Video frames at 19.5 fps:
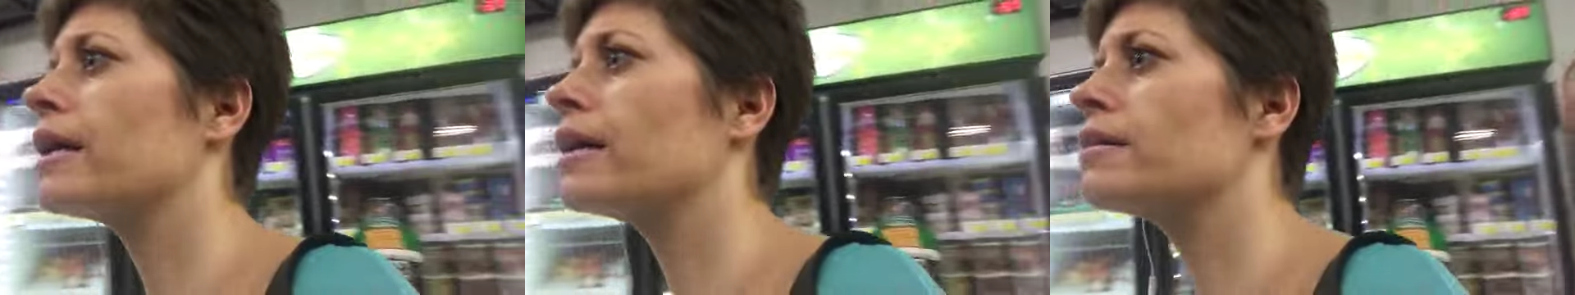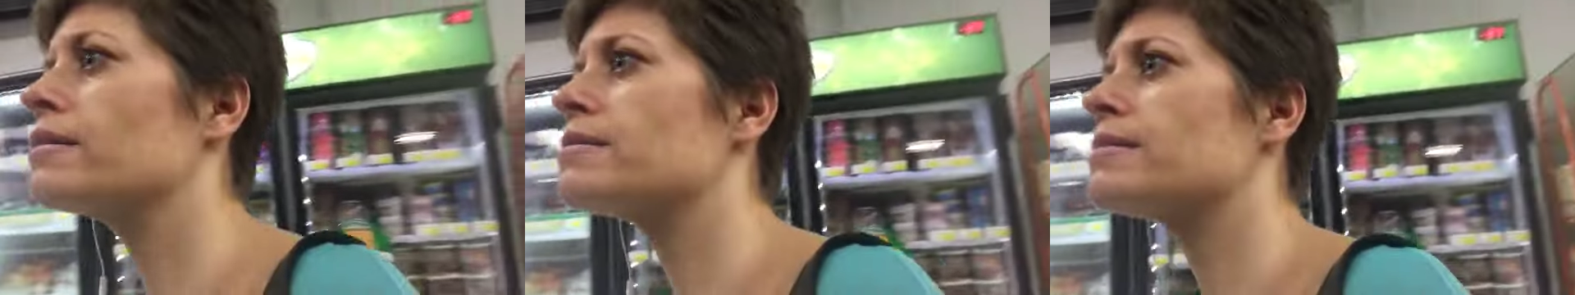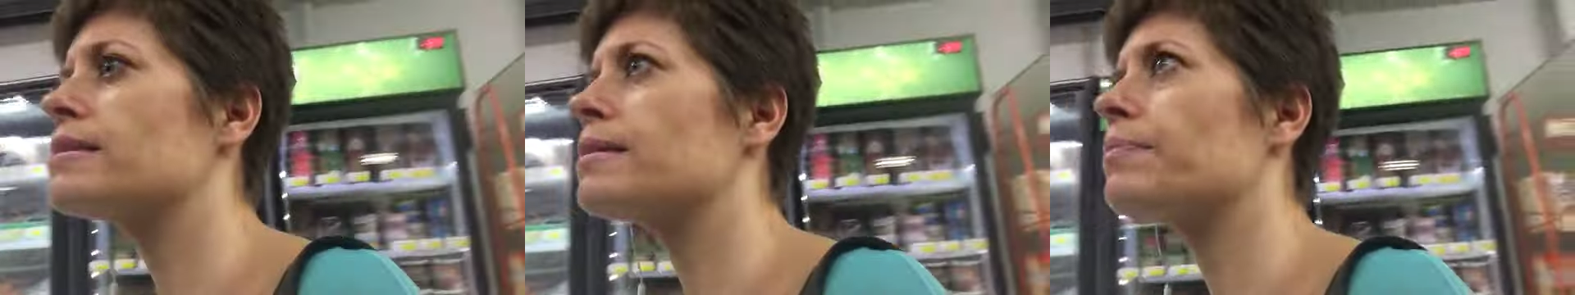
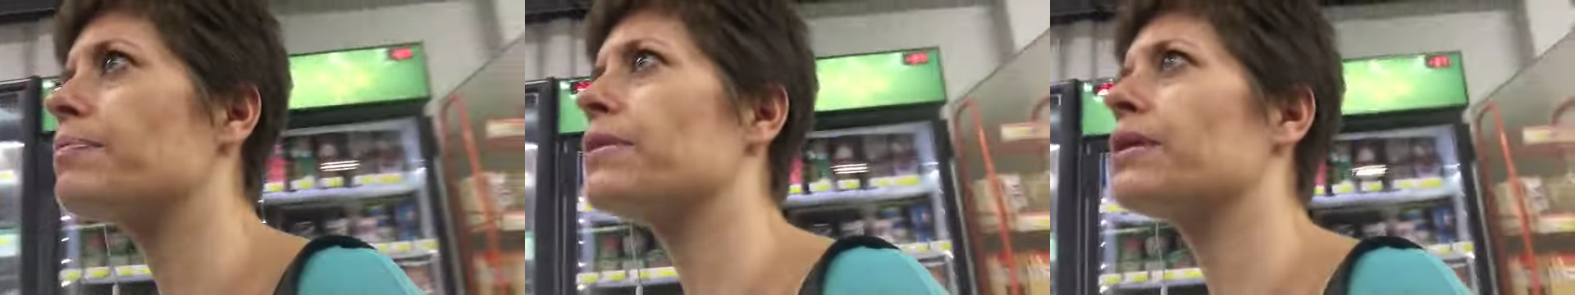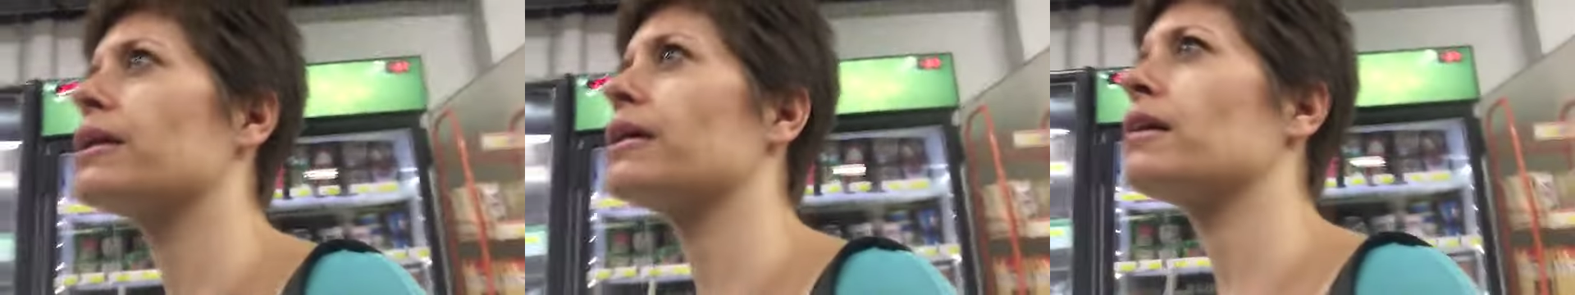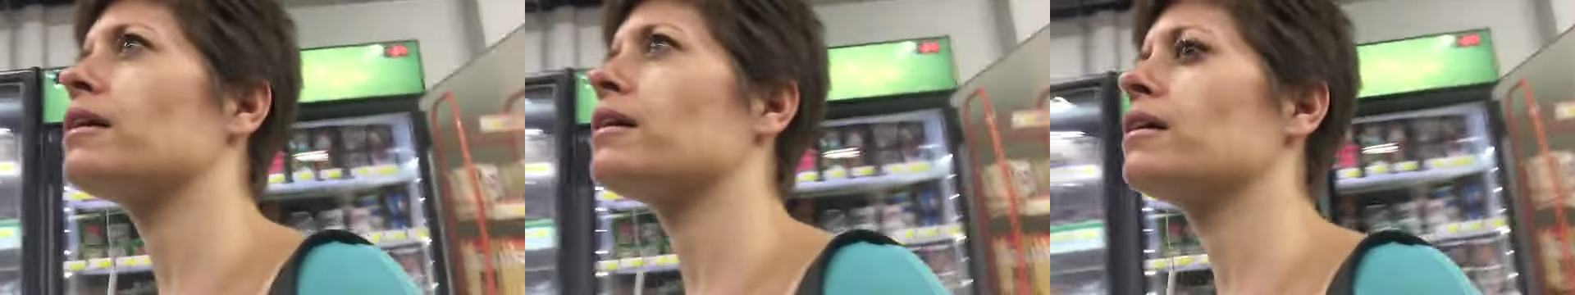out
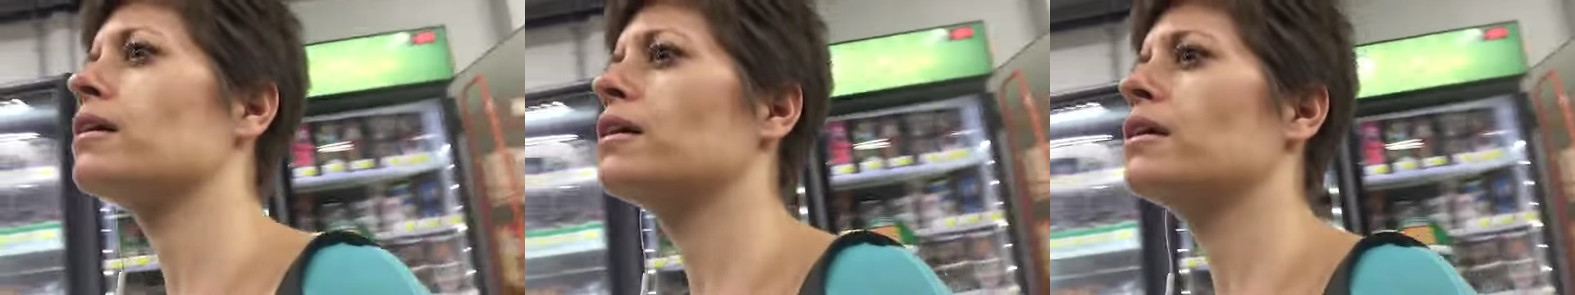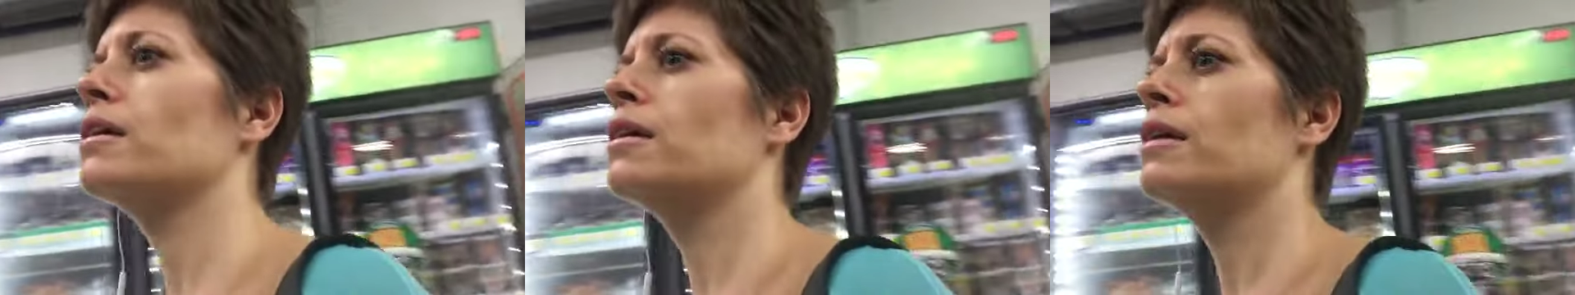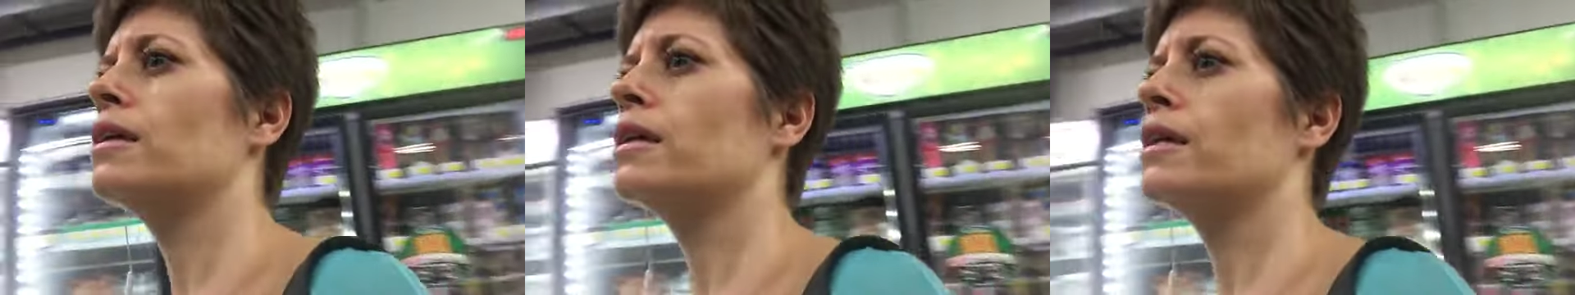something.
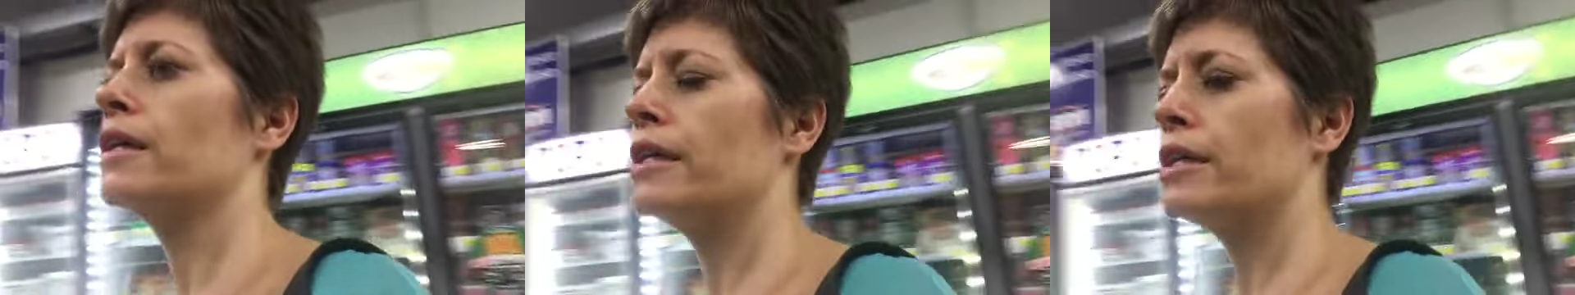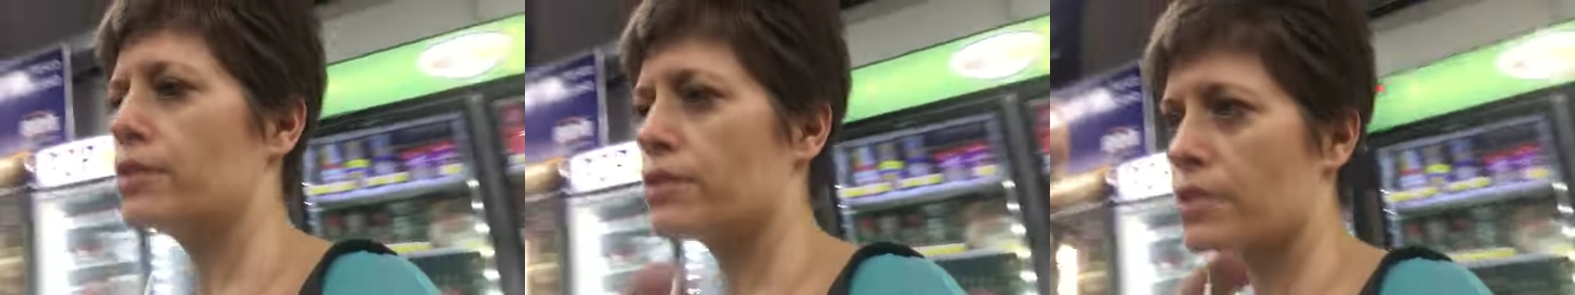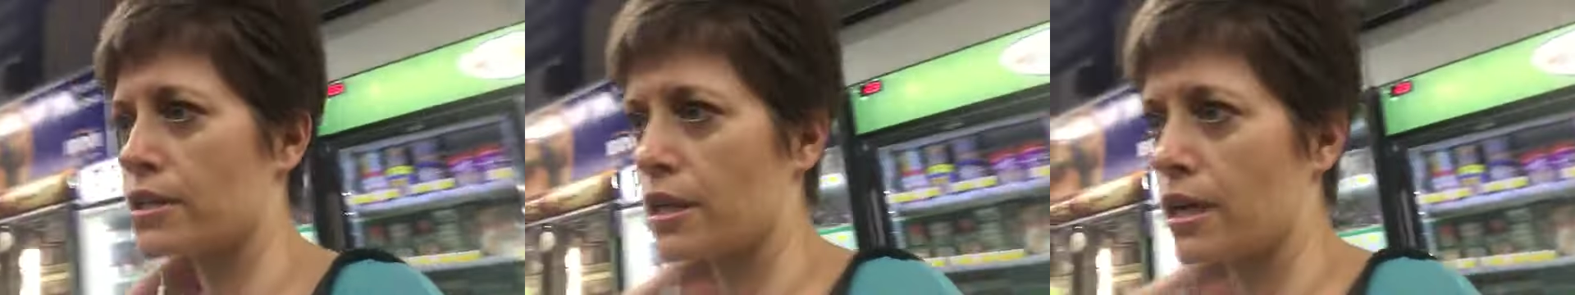
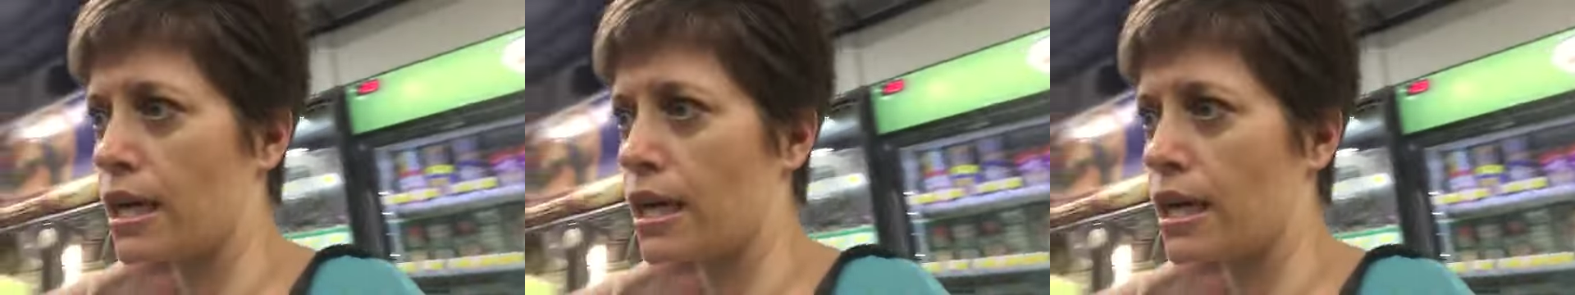Here's